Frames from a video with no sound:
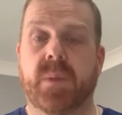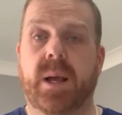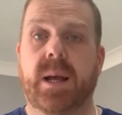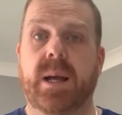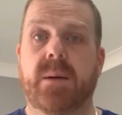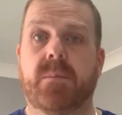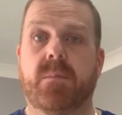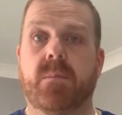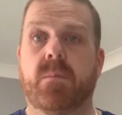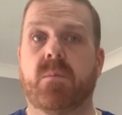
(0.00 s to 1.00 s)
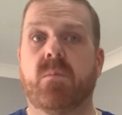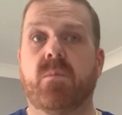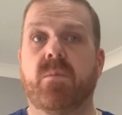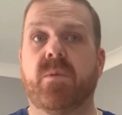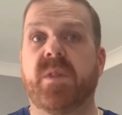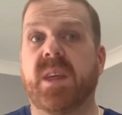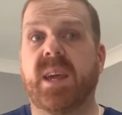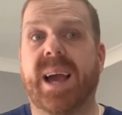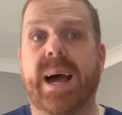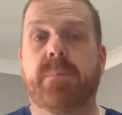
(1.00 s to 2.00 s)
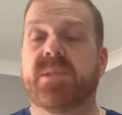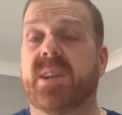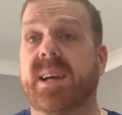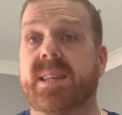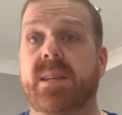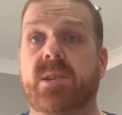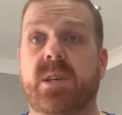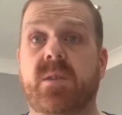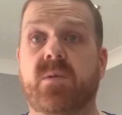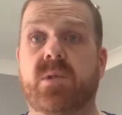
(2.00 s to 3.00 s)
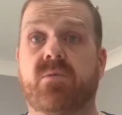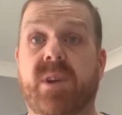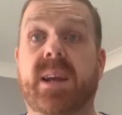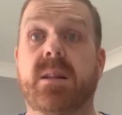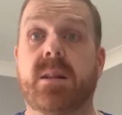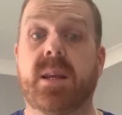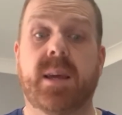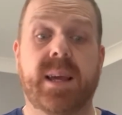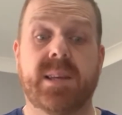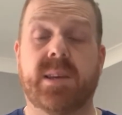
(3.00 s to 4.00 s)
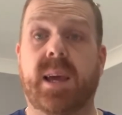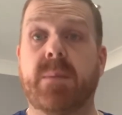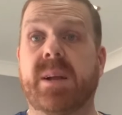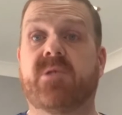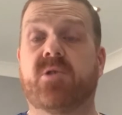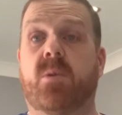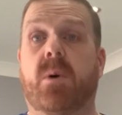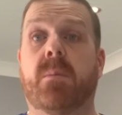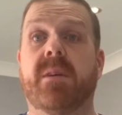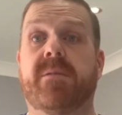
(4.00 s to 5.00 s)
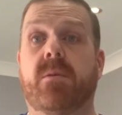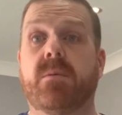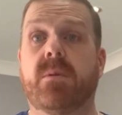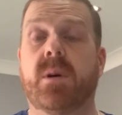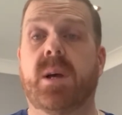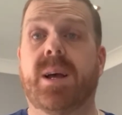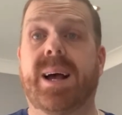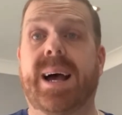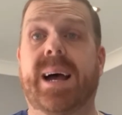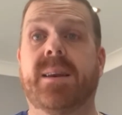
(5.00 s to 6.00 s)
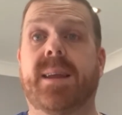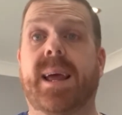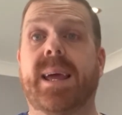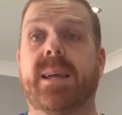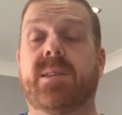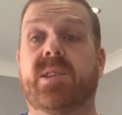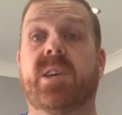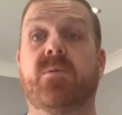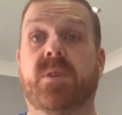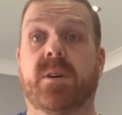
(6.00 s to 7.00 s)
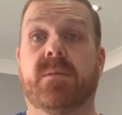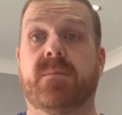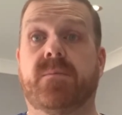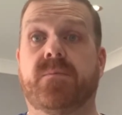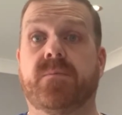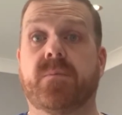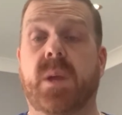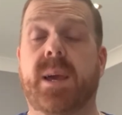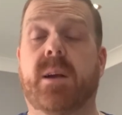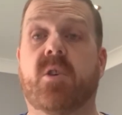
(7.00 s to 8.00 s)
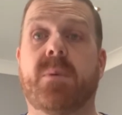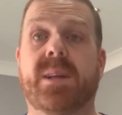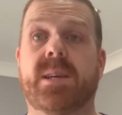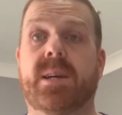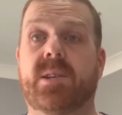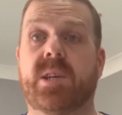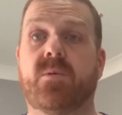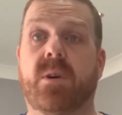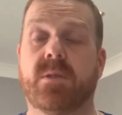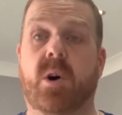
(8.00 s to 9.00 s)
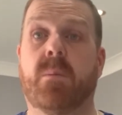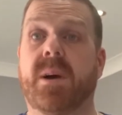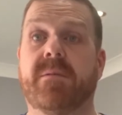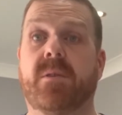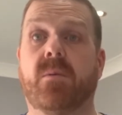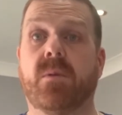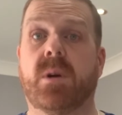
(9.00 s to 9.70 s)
The apps that I tend to use regularly is a metronome on my phone and a tuner, yeah, a chromatic tuner on my phone.